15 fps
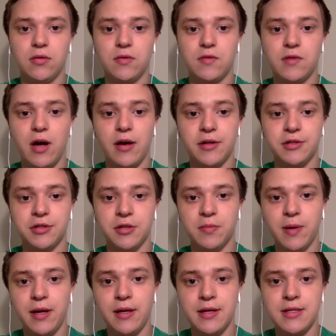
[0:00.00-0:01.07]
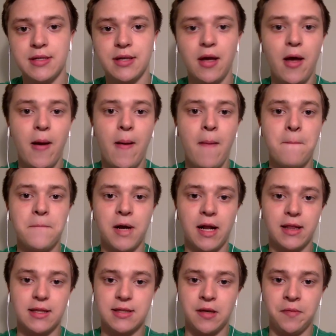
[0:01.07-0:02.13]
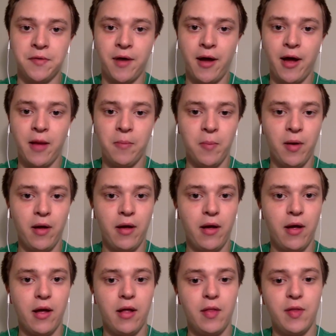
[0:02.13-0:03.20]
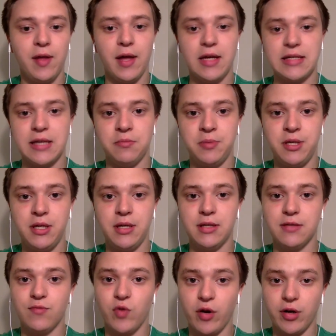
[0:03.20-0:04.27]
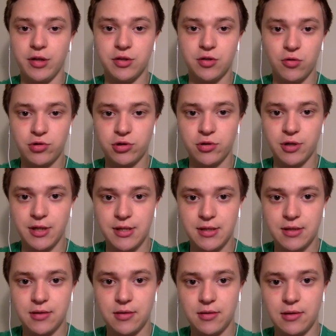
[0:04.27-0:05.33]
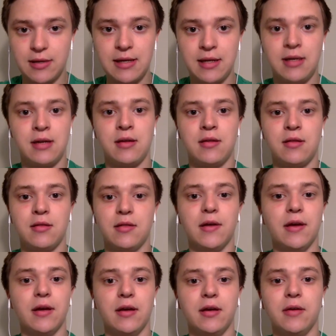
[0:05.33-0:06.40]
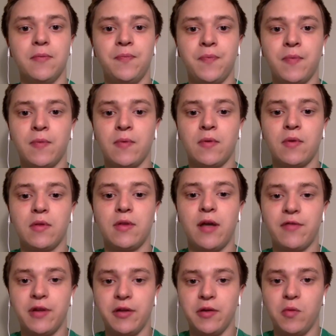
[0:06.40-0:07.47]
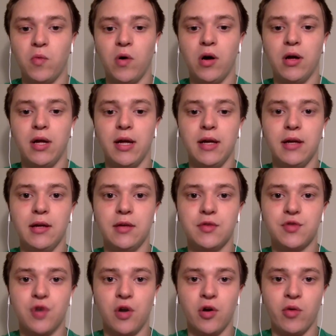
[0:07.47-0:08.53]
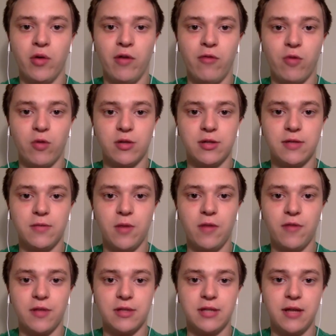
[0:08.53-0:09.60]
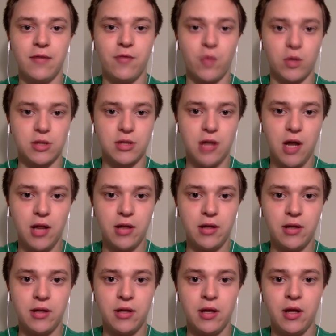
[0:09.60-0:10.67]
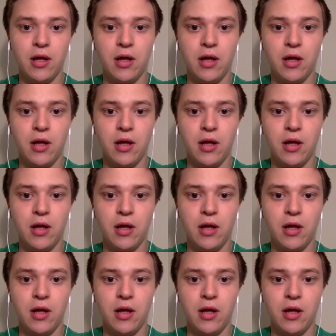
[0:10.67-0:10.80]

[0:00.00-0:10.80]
Scottish independence, but at the same time, the SNP is very socialist leaning. They definitely want a stronger welfare state for Scotland.